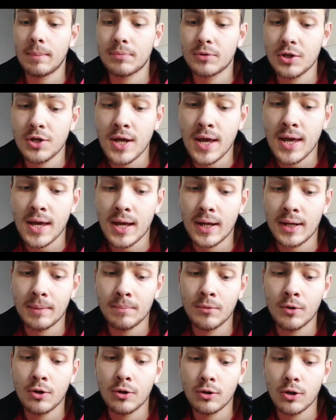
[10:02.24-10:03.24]
today and I'm
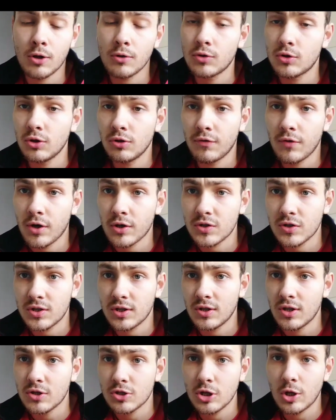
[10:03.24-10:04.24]
not going to university.
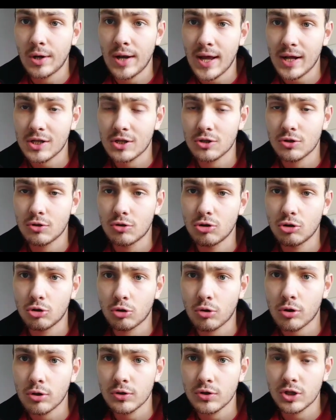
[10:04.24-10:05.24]
There's no lectures or
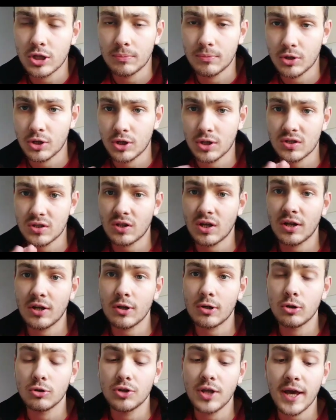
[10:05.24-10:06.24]
tutorials, so I'm gonna study
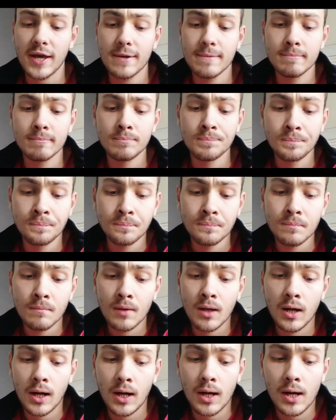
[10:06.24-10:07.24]
all day.
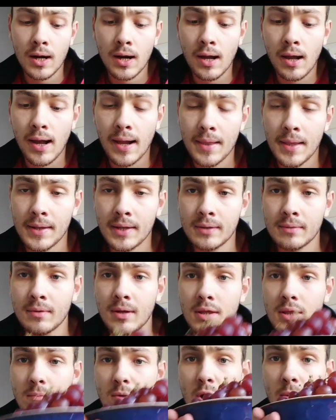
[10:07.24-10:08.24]
And then at
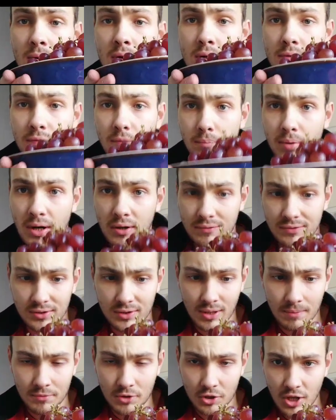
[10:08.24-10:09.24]
the moment for breakfast,
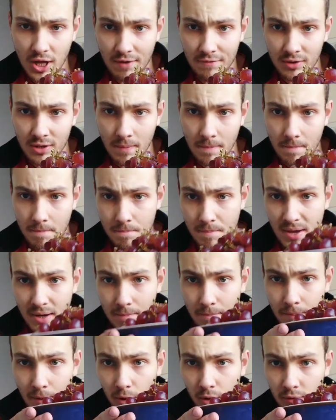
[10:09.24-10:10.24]
I'm just having a big
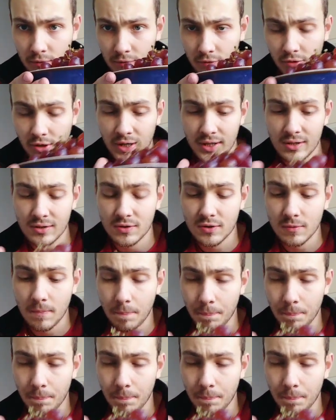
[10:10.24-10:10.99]
bowl of grapes.